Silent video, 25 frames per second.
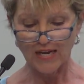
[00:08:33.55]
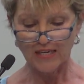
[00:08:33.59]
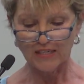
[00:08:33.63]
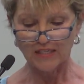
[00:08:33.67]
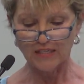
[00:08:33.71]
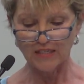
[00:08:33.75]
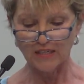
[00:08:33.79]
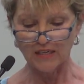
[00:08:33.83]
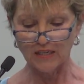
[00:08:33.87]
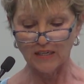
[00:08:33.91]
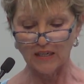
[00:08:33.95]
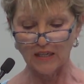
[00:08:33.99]

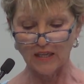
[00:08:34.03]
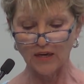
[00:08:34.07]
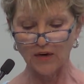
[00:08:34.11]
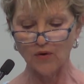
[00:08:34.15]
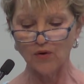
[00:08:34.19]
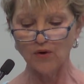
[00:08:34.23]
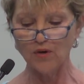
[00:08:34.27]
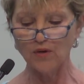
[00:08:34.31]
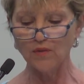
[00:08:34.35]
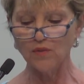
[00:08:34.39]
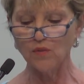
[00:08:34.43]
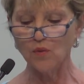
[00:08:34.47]

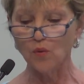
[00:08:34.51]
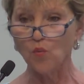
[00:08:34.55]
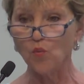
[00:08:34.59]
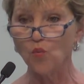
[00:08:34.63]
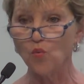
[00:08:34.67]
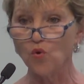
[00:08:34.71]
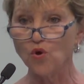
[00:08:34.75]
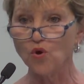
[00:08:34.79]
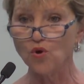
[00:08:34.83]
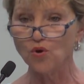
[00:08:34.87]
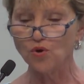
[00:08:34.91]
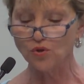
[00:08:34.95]
declaring the
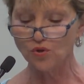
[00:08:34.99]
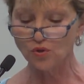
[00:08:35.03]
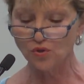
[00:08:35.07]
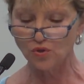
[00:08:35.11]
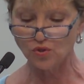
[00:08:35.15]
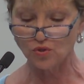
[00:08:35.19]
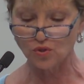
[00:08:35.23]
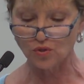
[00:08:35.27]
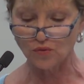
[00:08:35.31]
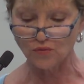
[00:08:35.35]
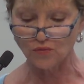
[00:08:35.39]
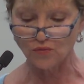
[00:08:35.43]

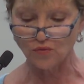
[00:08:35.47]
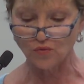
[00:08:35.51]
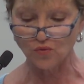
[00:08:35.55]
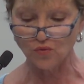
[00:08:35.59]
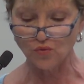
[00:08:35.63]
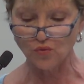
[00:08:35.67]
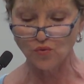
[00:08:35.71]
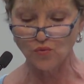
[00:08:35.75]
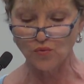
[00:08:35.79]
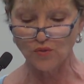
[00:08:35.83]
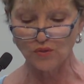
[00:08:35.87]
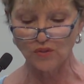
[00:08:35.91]
words of
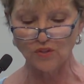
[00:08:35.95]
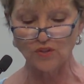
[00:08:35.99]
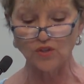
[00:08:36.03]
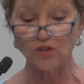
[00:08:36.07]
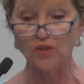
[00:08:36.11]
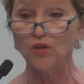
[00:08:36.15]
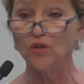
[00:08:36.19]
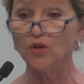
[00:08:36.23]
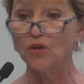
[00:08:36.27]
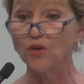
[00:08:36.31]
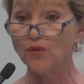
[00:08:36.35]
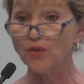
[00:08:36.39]
truth
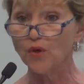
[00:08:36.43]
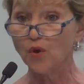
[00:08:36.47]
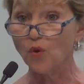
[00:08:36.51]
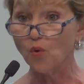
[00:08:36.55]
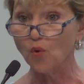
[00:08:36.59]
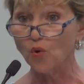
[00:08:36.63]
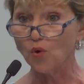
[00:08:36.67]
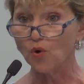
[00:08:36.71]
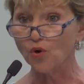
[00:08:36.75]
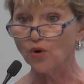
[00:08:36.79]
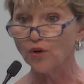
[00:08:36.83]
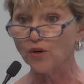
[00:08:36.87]
until the
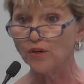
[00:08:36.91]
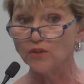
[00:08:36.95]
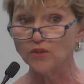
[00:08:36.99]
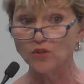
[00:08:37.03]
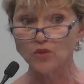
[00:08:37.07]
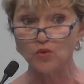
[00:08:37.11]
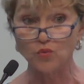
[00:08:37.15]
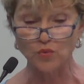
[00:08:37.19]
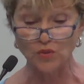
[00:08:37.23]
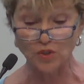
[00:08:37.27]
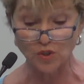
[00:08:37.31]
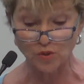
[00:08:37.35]

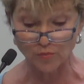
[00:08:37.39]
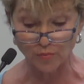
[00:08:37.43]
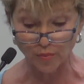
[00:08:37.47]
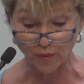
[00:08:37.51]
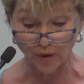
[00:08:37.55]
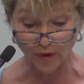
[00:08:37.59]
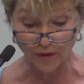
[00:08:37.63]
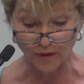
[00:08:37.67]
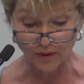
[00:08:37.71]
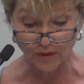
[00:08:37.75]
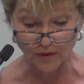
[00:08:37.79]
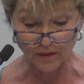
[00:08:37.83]
organs
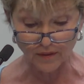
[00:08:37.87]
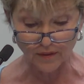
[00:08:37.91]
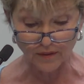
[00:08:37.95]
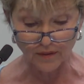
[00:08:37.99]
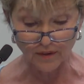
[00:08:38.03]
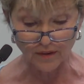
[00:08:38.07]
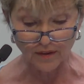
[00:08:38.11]
responded.